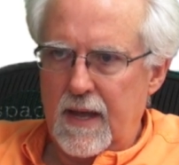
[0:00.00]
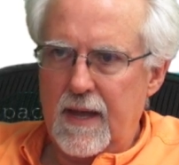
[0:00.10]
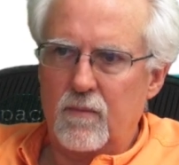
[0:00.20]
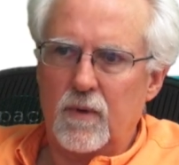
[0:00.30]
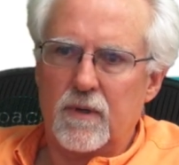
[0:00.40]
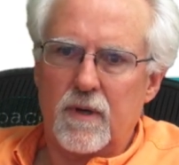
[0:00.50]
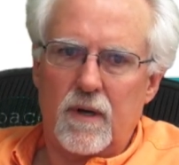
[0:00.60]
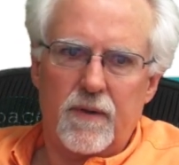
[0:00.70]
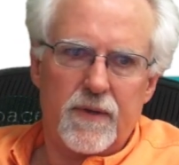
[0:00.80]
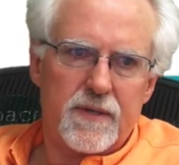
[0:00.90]
And we'll
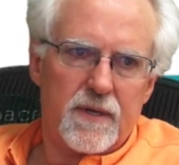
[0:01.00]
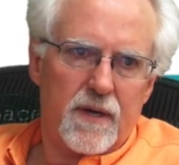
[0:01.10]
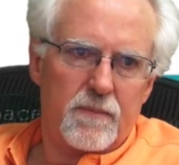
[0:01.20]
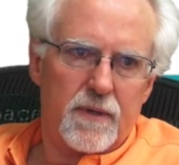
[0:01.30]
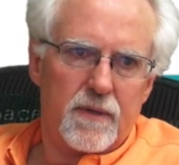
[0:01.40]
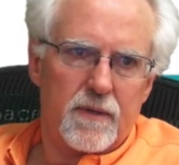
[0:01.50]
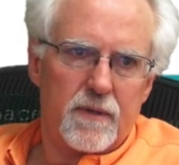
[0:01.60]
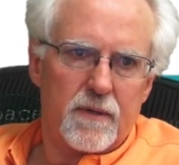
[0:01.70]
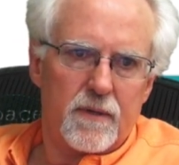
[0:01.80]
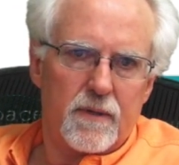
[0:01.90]
call this up.
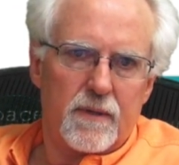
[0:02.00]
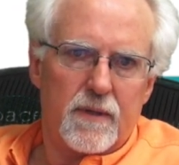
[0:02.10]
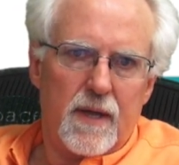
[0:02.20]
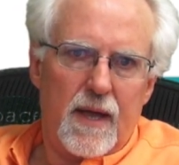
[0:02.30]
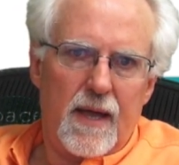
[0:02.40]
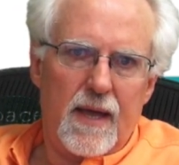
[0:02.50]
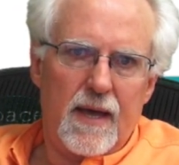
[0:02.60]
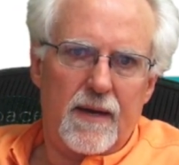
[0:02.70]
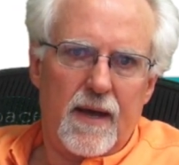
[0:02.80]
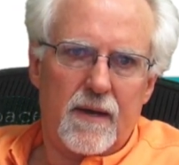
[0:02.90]

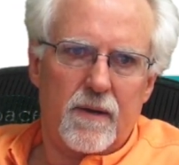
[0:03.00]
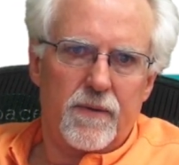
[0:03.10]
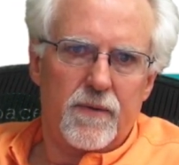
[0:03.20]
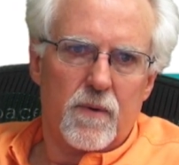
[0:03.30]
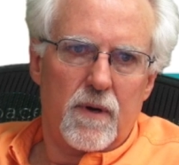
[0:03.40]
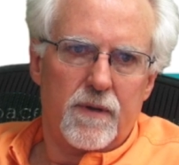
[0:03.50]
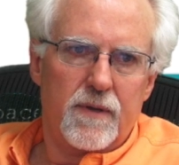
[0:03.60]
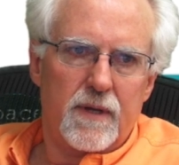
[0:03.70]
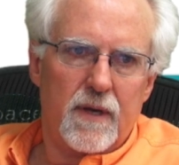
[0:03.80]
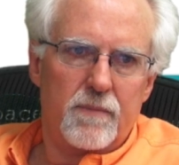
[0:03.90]
And I called the wrong
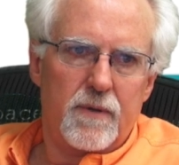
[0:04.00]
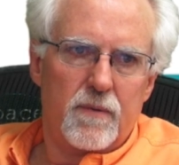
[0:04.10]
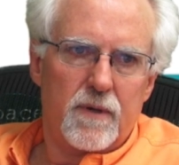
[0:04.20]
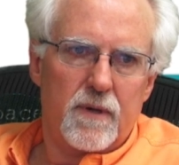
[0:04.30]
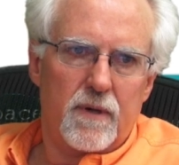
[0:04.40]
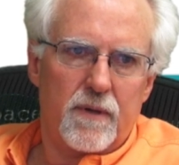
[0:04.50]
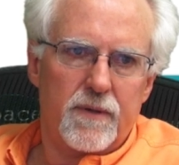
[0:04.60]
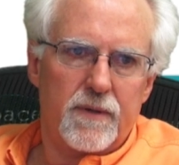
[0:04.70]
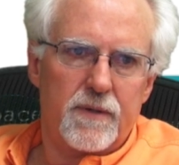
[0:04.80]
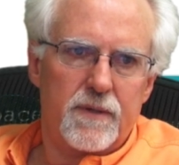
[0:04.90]
thing up. You want to call
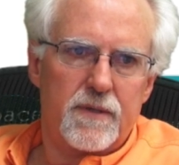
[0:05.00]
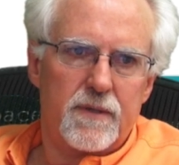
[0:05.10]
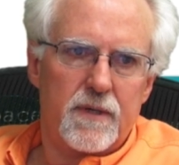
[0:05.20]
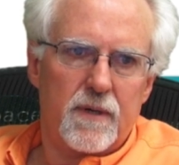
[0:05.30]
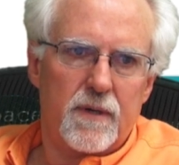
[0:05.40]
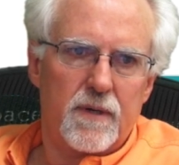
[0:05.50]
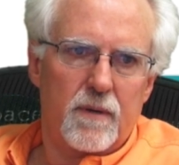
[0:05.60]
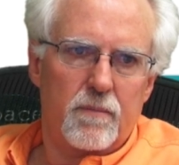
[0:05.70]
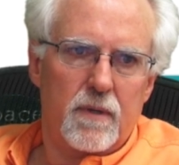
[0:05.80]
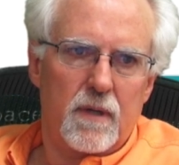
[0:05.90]
the
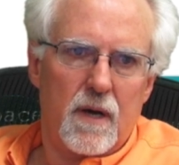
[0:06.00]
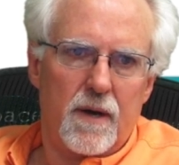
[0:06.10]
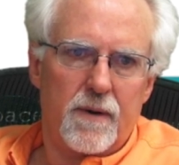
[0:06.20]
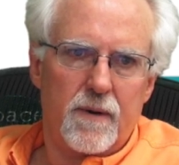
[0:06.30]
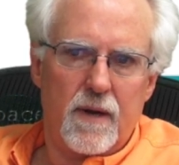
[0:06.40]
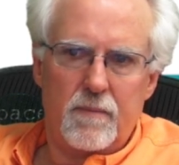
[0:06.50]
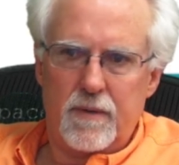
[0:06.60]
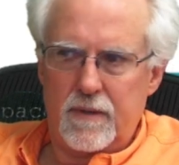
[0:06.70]
serial plotter up.